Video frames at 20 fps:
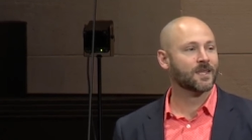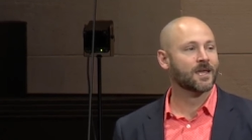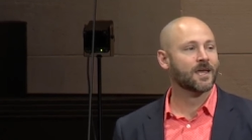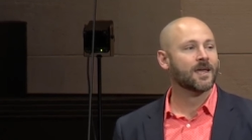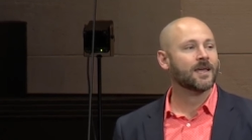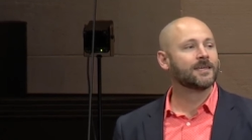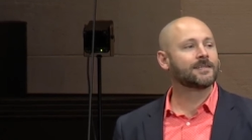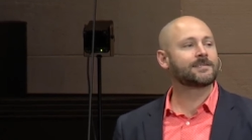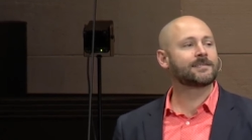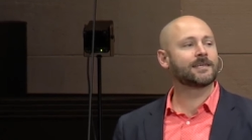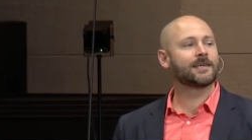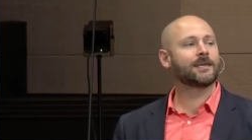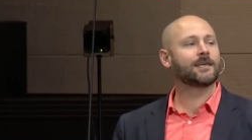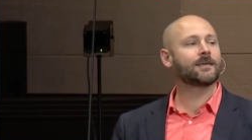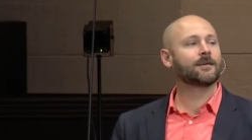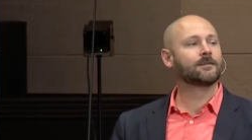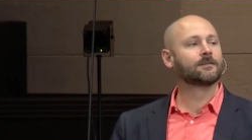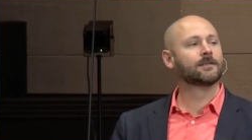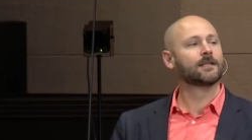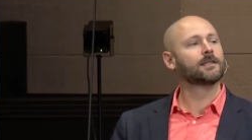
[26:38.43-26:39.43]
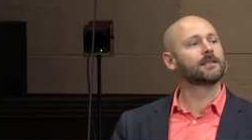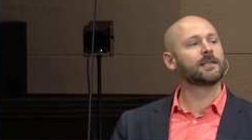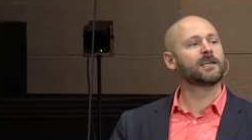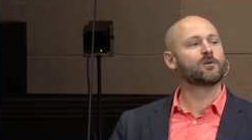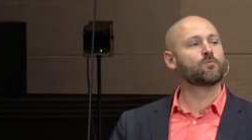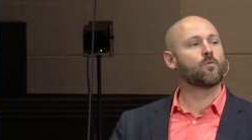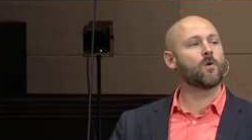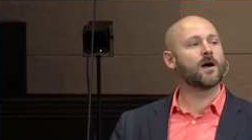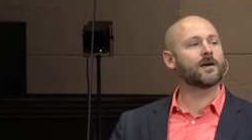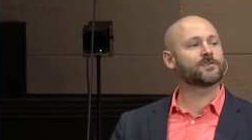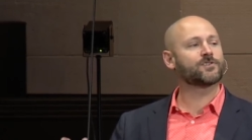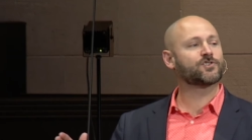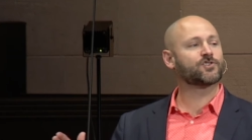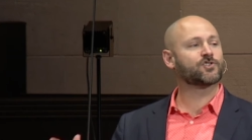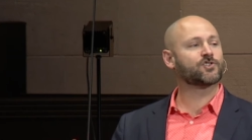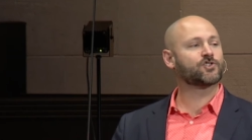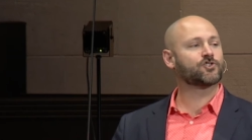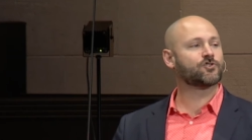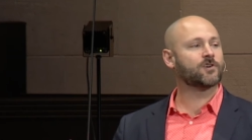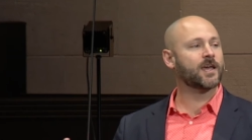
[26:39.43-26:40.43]
You see, Lily wants
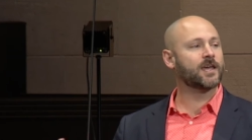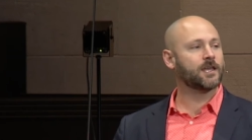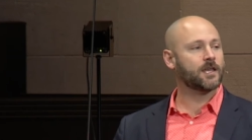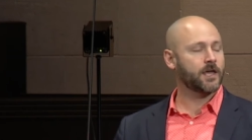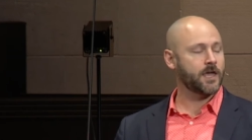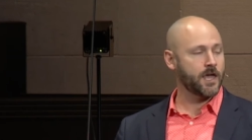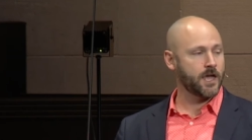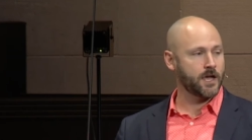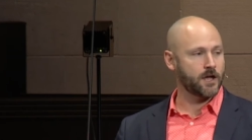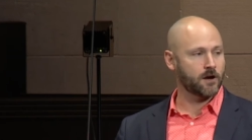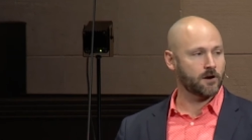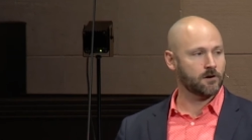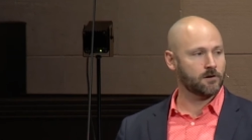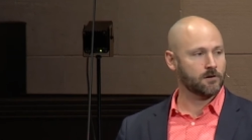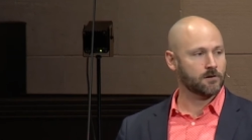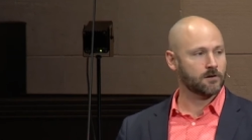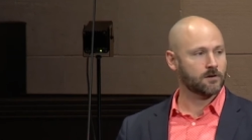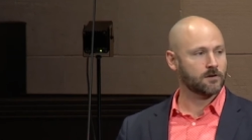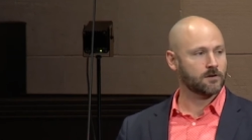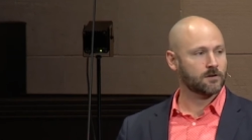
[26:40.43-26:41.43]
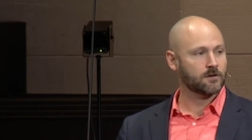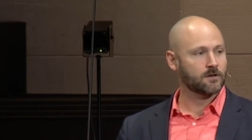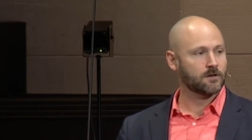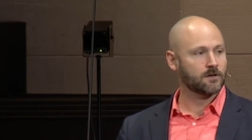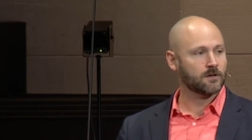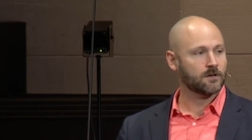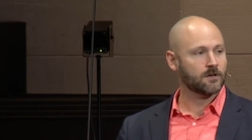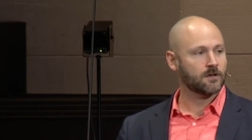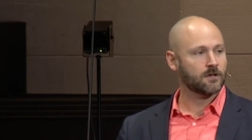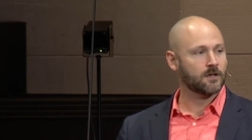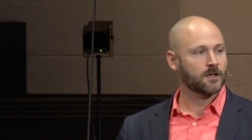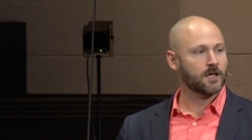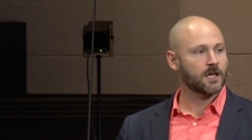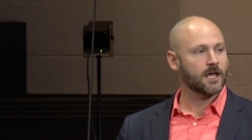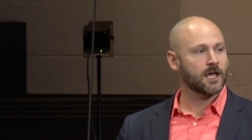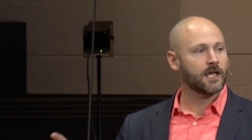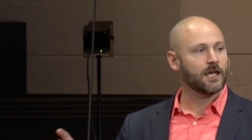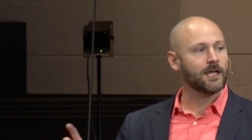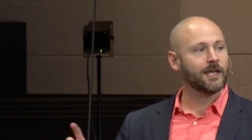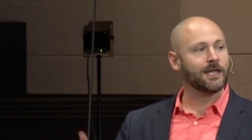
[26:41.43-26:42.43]
straight hair.
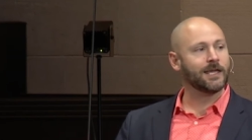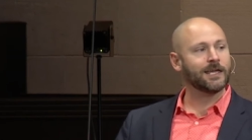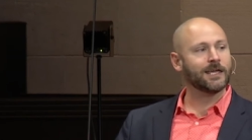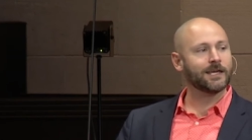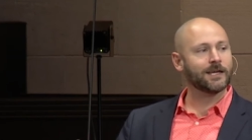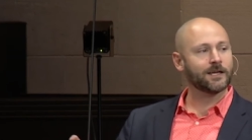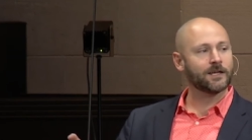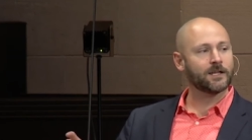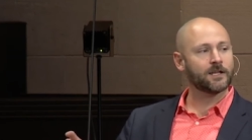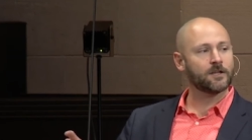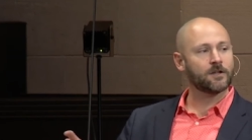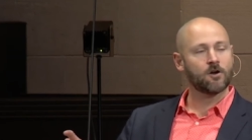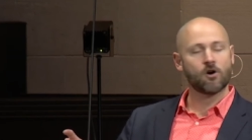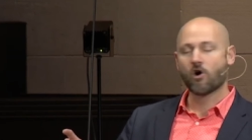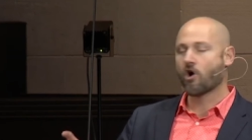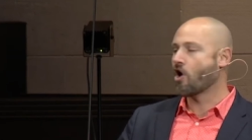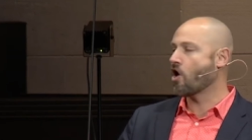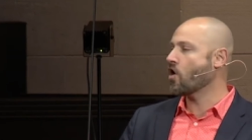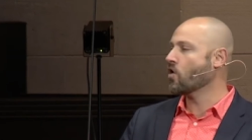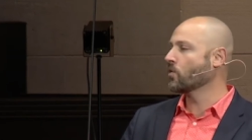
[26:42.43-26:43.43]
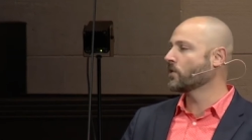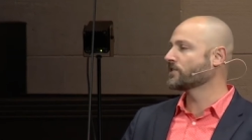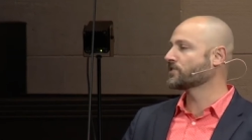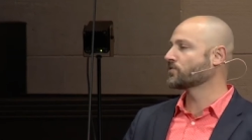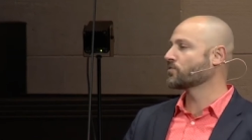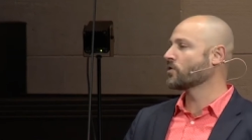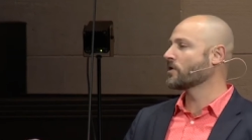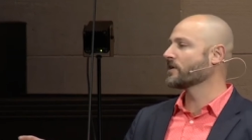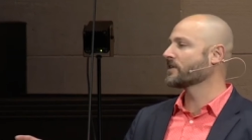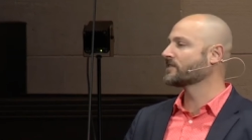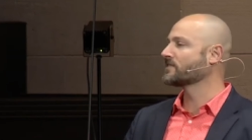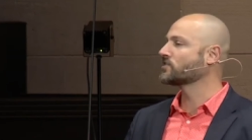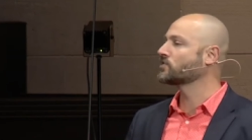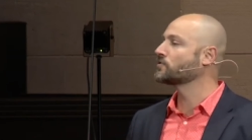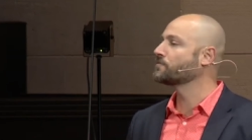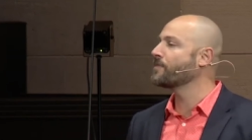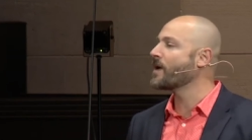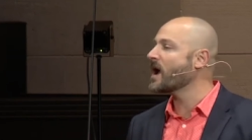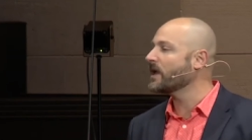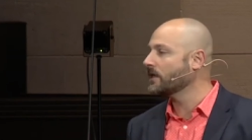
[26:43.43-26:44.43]
Ian always wanted
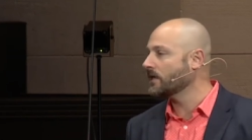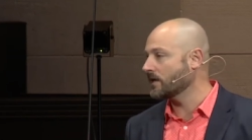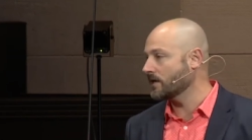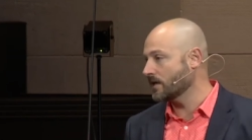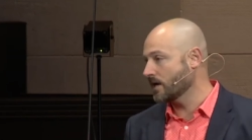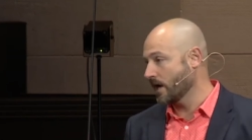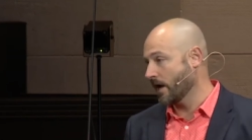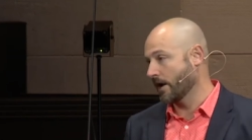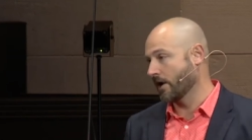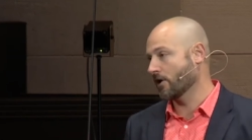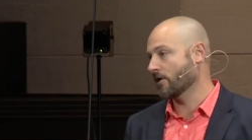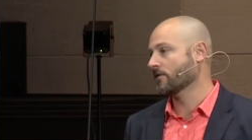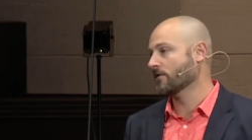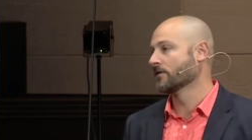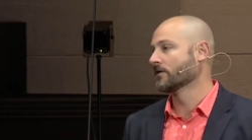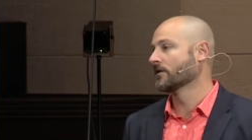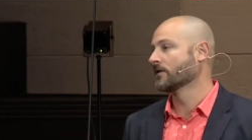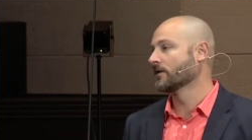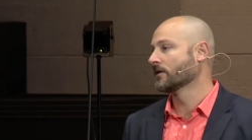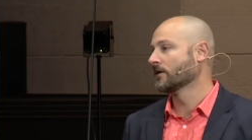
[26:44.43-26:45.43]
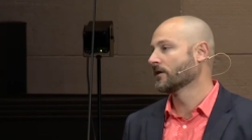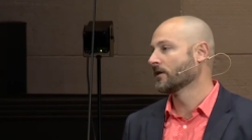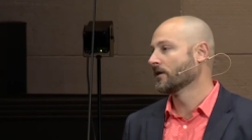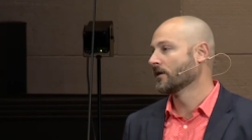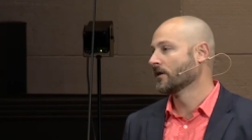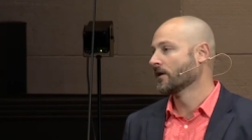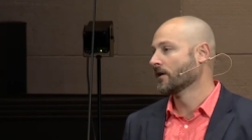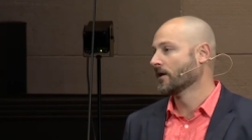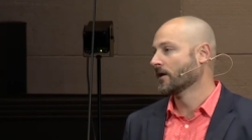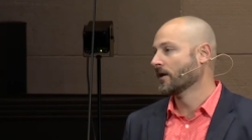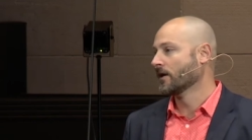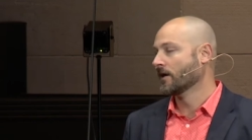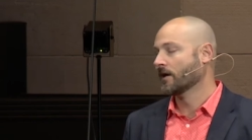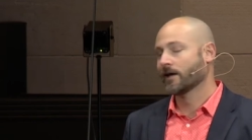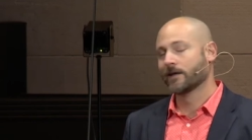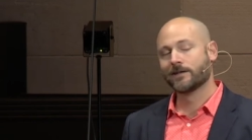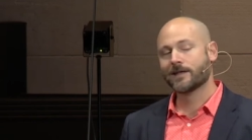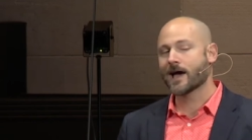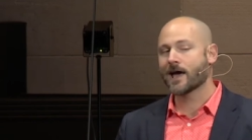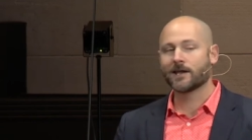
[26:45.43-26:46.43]
spiky hair,
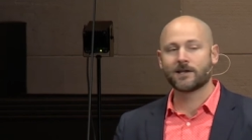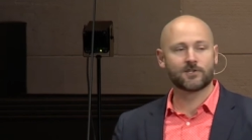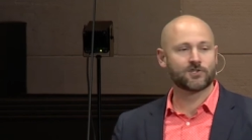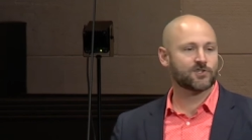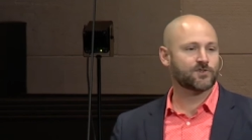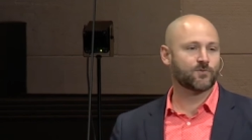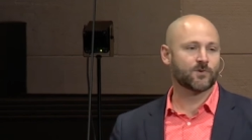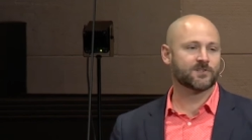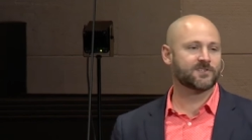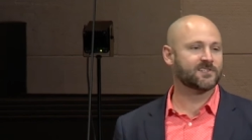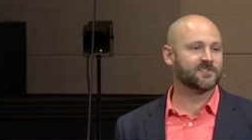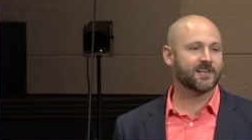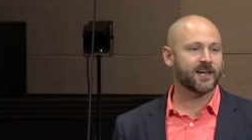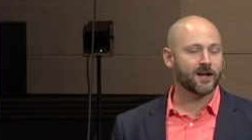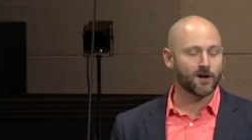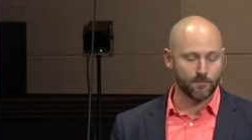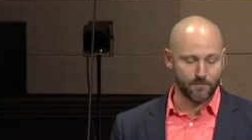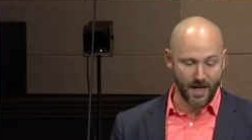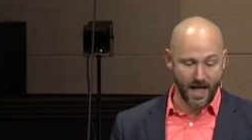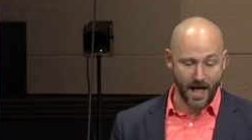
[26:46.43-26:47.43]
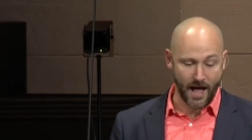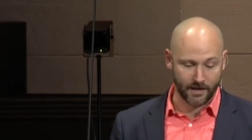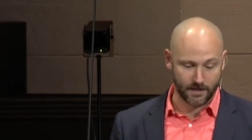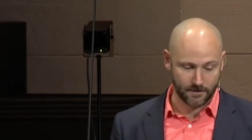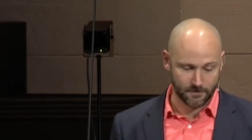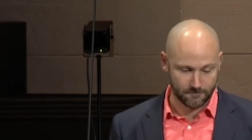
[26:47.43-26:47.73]
and daddy just wants his hair back.